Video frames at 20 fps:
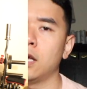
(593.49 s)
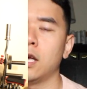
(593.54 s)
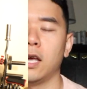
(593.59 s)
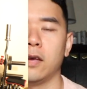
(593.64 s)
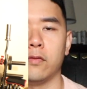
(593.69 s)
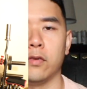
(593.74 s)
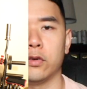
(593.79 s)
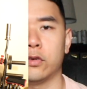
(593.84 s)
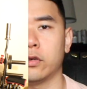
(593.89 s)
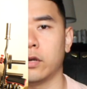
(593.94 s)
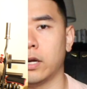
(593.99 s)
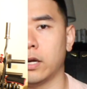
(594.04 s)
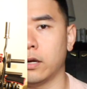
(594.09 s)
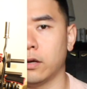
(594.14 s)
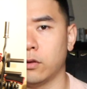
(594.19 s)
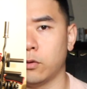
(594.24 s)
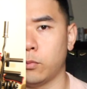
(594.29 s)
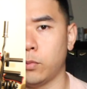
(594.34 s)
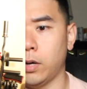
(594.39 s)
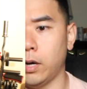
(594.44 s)
If you're training
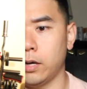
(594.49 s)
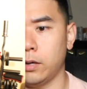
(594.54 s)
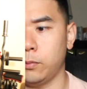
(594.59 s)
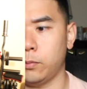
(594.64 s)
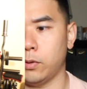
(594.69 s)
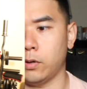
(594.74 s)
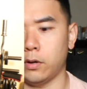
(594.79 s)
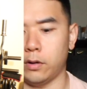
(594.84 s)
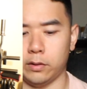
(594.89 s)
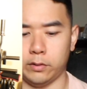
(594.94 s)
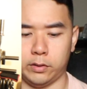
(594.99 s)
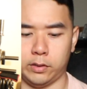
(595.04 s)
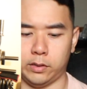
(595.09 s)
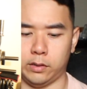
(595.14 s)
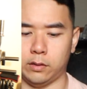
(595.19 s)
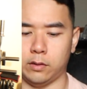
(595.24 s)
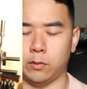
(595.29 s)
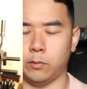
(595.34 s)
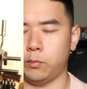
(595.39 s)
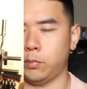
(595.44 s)
other body parts,
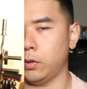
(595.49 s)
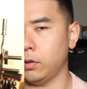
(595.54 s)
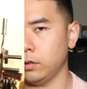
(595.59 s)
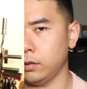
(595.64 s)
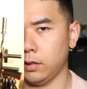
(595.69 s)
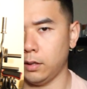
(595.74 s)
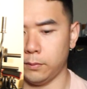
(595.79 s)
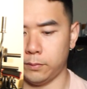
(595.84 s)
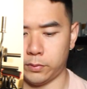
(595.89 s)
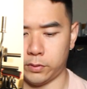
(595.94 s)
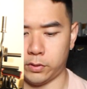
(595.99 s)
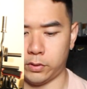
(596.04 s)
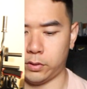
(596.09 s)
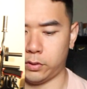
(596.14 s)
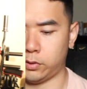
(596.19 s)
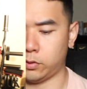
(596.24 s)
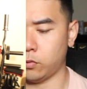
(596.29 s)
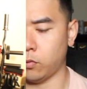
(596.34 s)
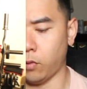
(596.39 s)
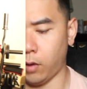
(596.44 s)
pull-ups,
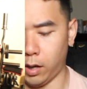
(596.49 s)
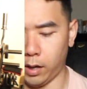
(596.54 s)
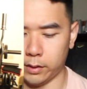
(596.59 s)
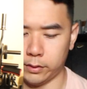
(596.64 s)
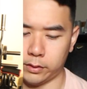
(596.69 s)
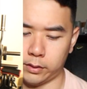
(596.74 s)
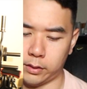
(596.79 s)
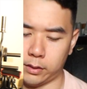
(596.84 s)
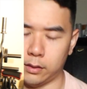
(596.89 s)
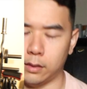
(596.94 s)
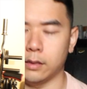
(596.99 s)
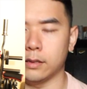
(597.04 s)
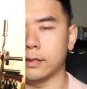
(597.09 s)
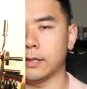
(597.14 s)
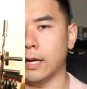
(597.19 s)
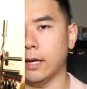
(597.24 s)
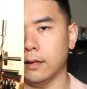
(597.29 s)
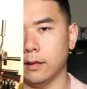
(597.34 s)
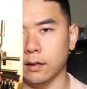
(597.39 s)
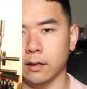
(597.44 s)
squats,
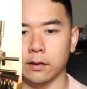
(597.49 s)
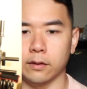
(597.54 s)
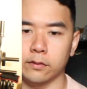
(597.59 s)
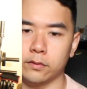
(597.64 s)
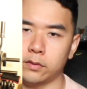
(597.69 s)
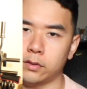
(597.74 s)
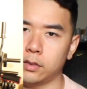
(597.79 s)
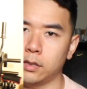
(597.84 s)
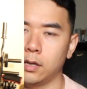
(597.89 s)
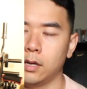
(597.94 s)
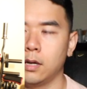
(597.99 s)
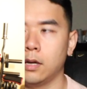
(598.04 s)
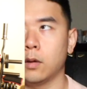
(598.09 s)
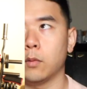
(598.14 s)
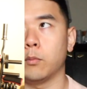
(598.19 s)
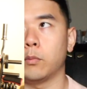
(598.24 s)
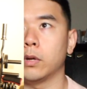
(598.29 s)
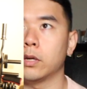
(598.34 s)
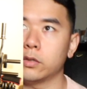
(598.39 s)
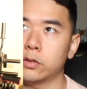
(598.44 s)
deadlifts,
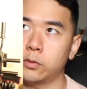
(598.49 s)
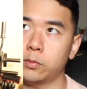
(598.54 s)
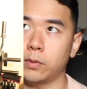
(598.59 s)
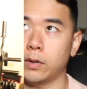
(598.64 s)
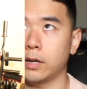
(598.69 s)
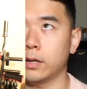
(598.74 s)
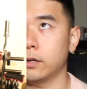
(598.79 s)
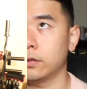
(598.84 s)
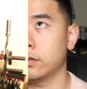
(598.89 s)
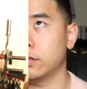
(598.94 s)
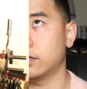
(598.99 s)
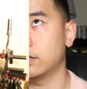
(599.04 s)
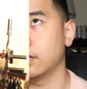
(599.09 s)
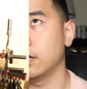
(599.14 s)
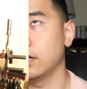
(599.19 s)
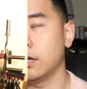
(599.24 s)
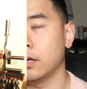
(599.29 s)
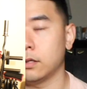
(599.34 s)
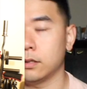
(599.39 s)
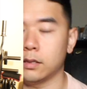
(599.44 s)
bench press,
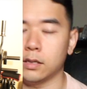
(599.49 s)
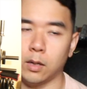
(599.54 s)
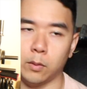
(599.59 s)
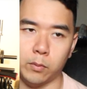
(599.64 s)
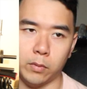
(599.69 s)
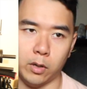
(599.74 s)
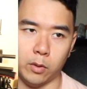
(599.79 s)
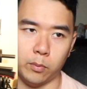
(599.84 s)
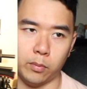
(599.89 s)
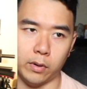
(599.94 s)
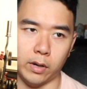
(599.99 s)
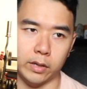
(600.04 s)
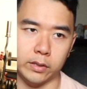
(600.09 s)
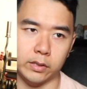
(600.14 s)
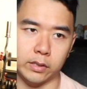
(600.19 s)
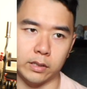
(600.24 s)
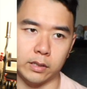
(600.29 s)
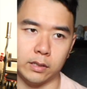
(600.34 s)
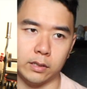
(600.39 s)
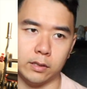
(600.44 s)
dumbbell
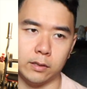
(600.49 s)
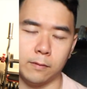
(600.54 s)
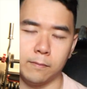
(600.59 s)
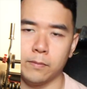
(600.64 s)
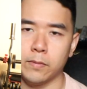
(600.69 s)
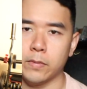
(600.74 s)
presses.